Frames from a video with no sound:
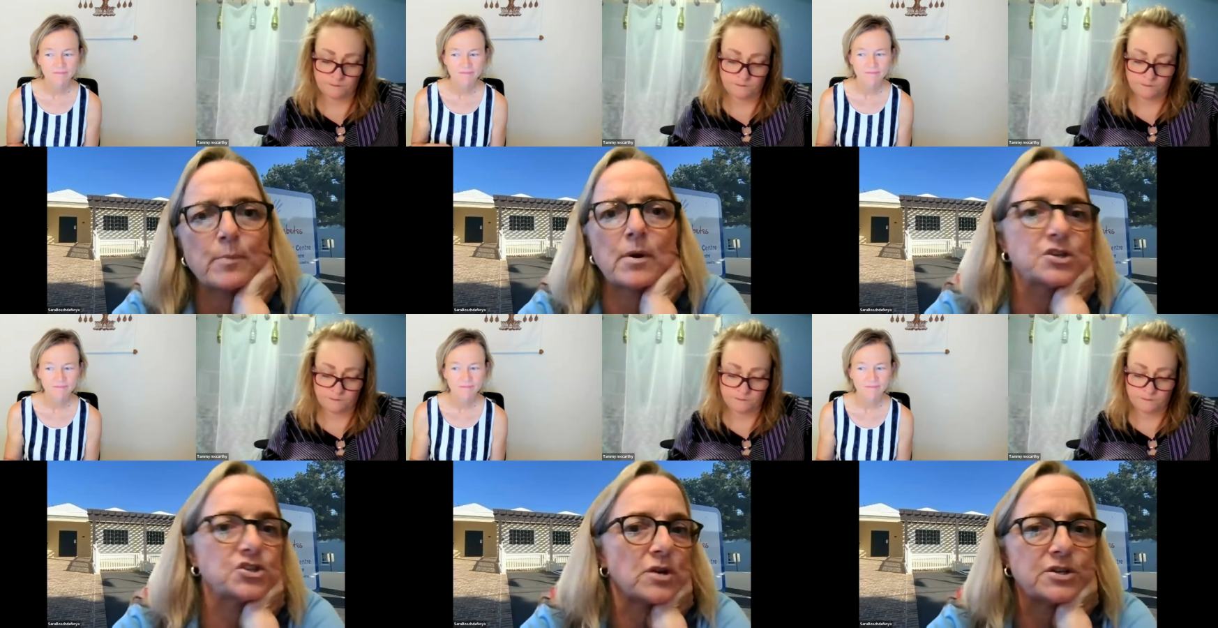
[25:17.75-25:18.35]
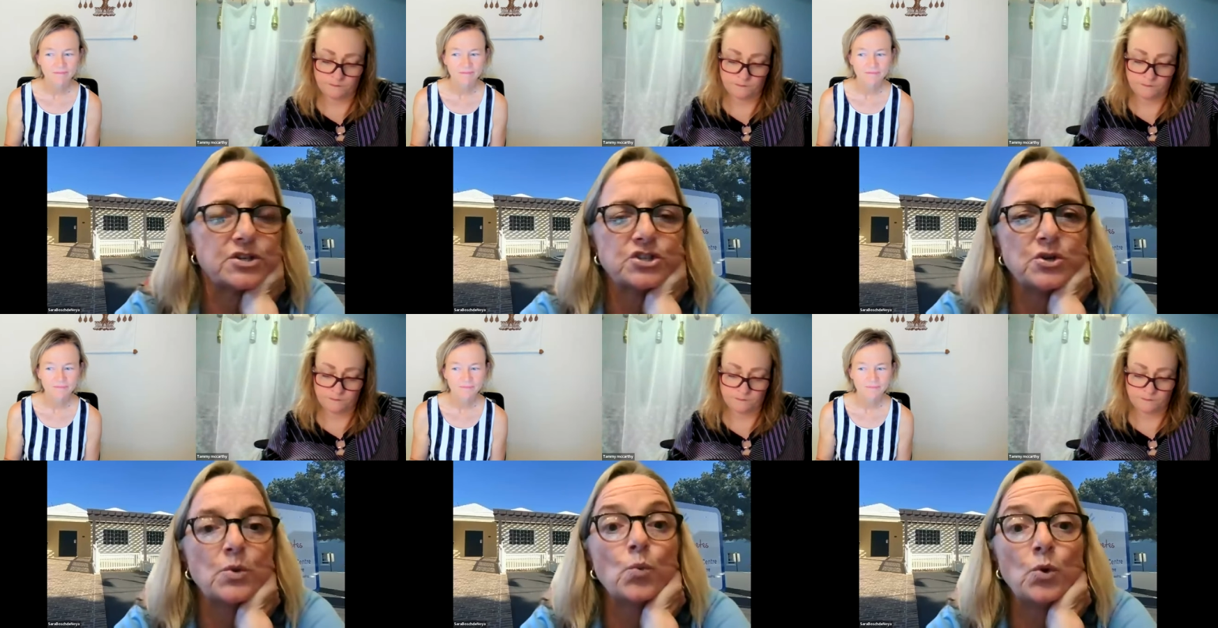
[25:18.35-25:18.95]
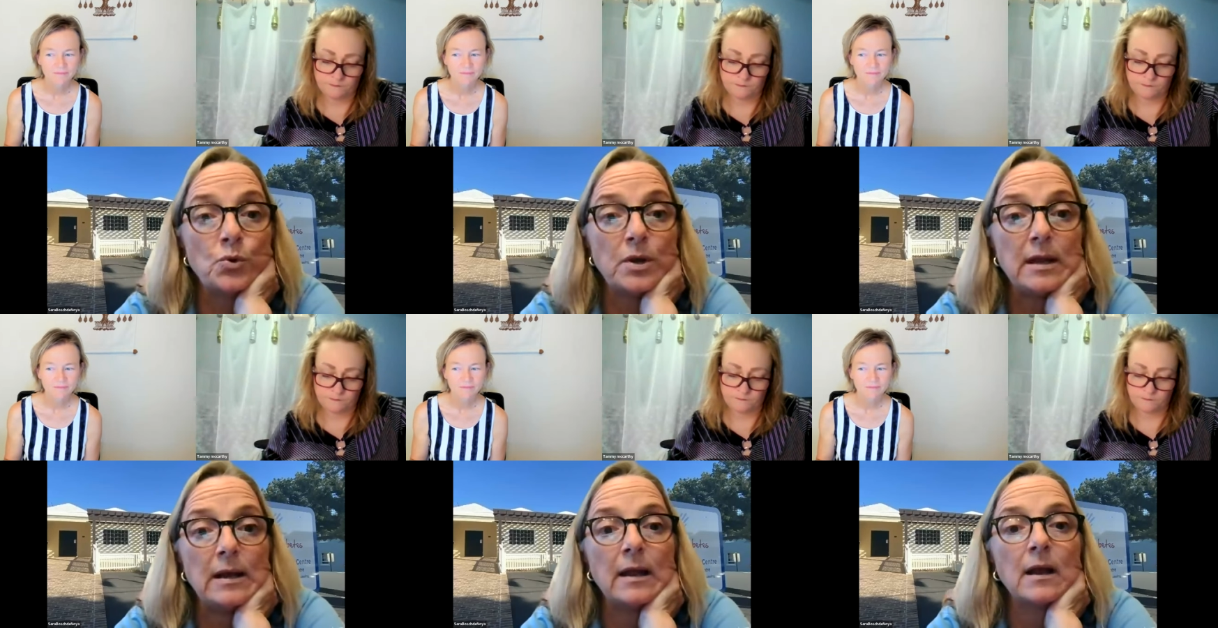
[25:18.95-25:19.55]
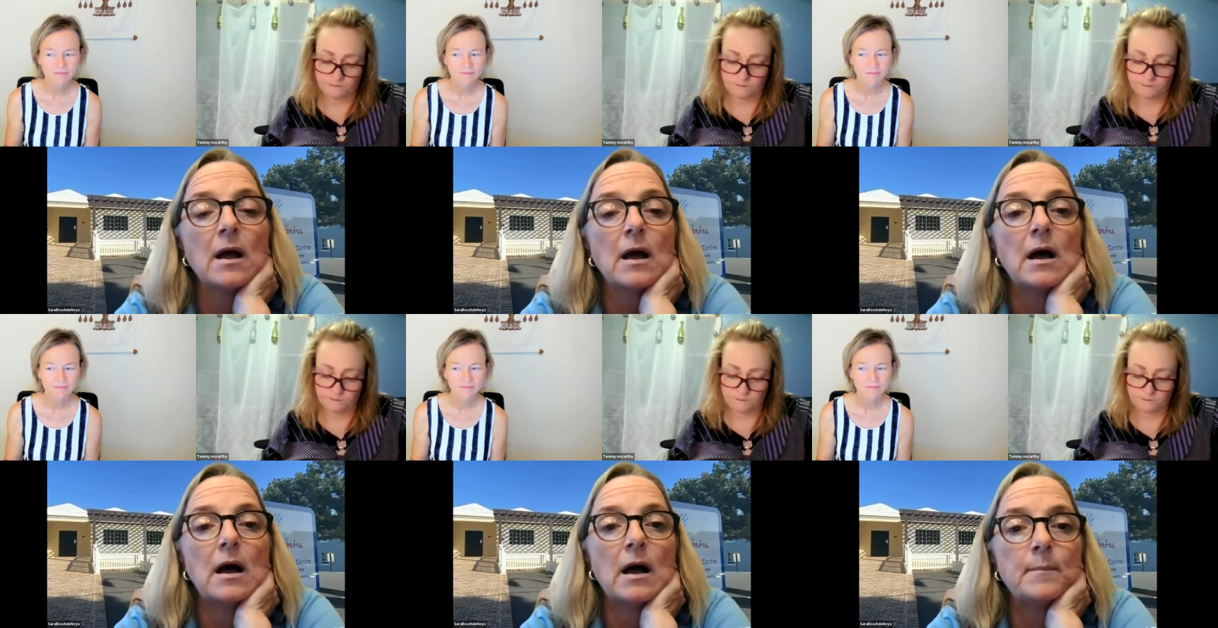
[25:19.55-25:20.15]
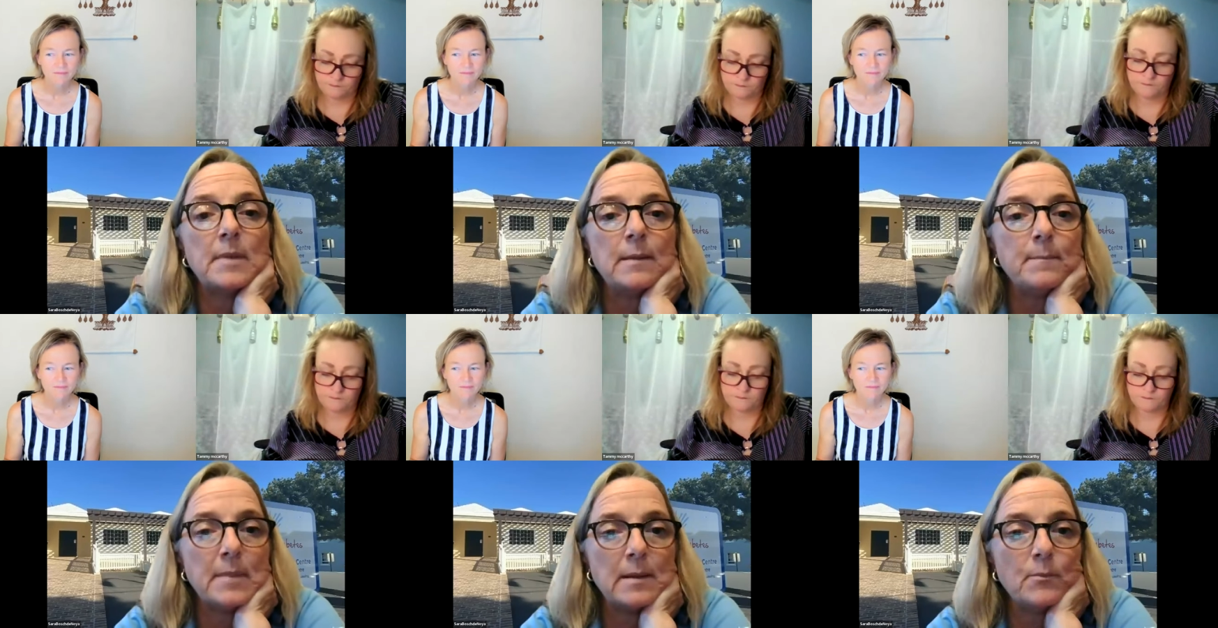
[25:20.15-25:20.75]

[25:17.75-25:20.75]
Speaker 1: body's trying to do and wound healing um, in,